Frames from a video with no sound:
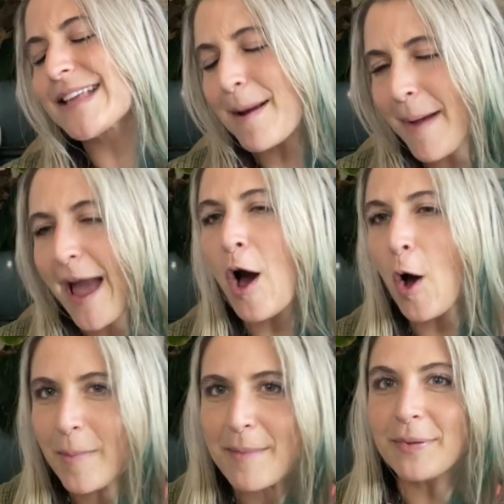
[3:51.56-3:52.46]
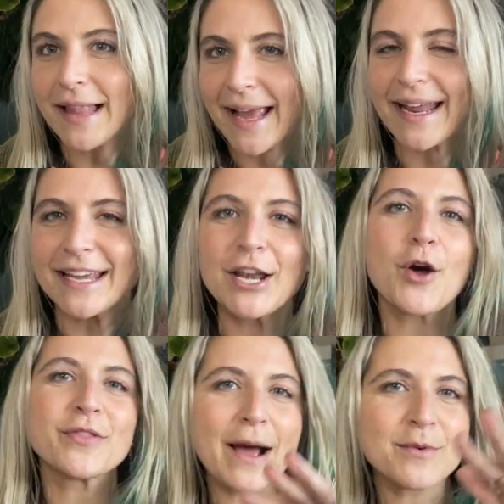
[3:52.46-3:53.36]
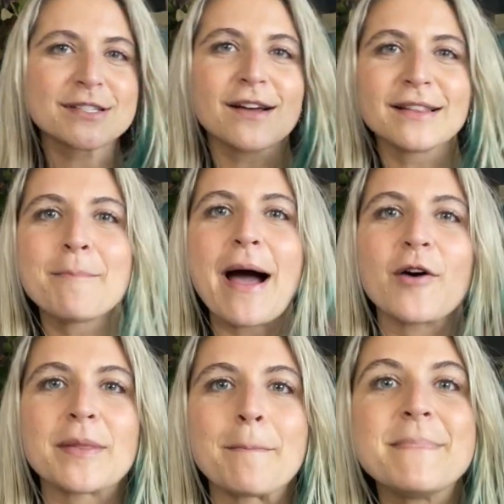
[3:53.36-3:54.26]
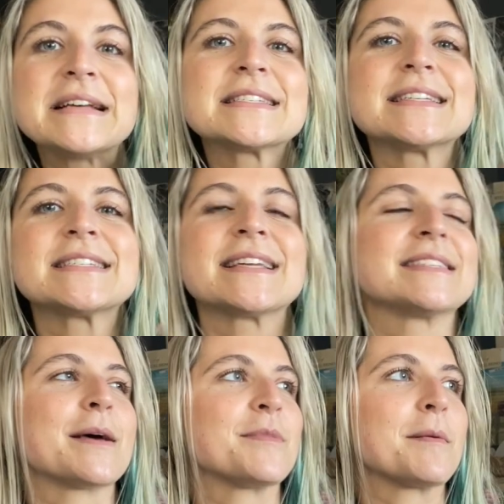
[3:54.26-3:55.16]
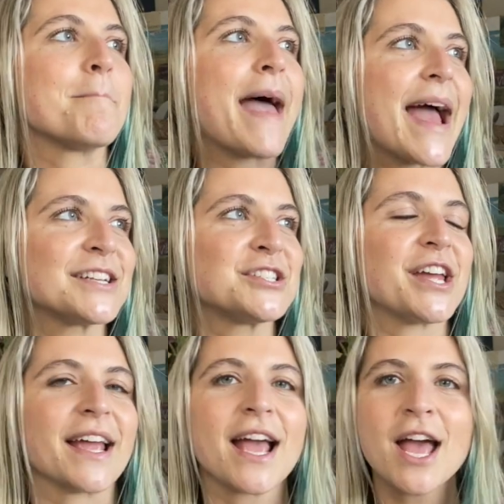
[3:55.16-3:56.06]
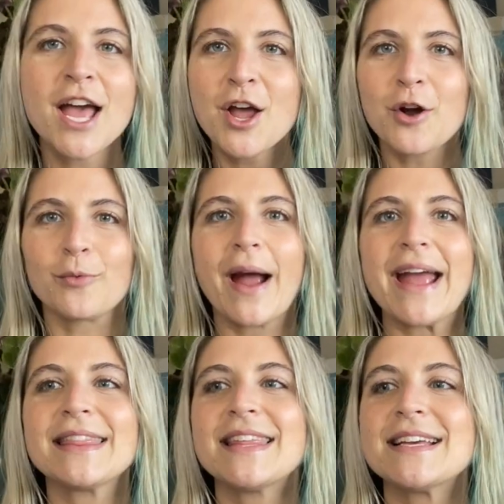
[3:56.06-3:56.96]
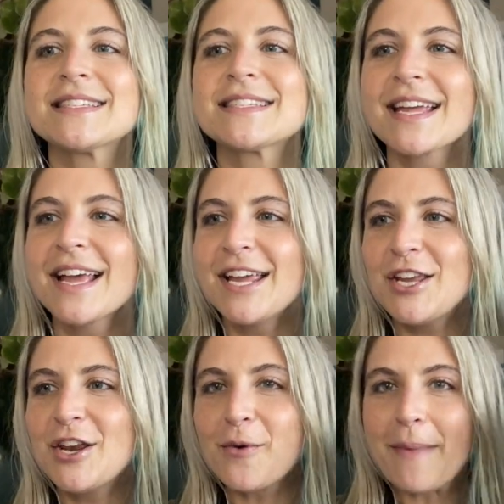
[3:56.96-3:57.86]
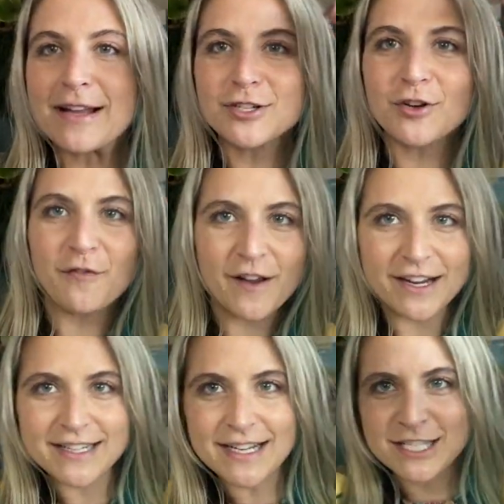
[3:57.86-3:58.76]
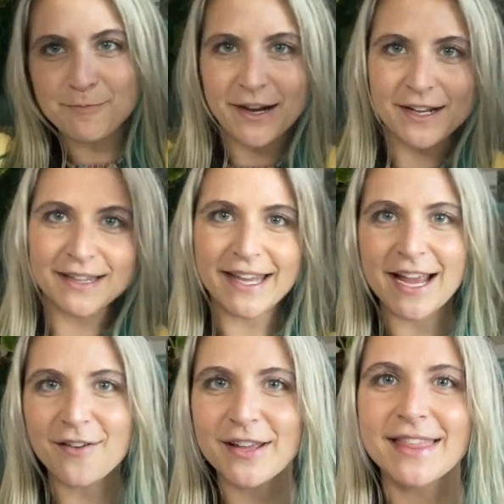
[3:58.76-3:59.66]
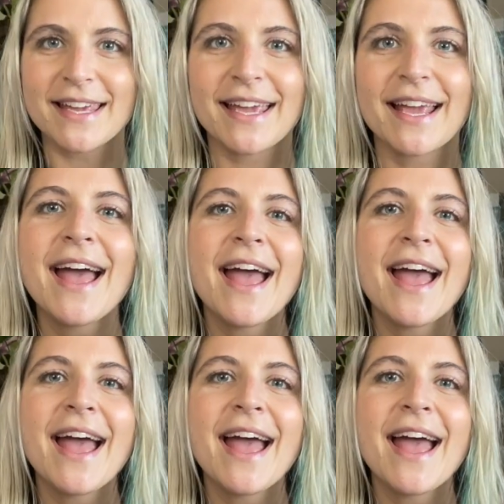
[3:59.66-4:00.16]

my homie planet. That one's all about the mysticism, the magic, right? This, magical fairy dust sprinkling everything,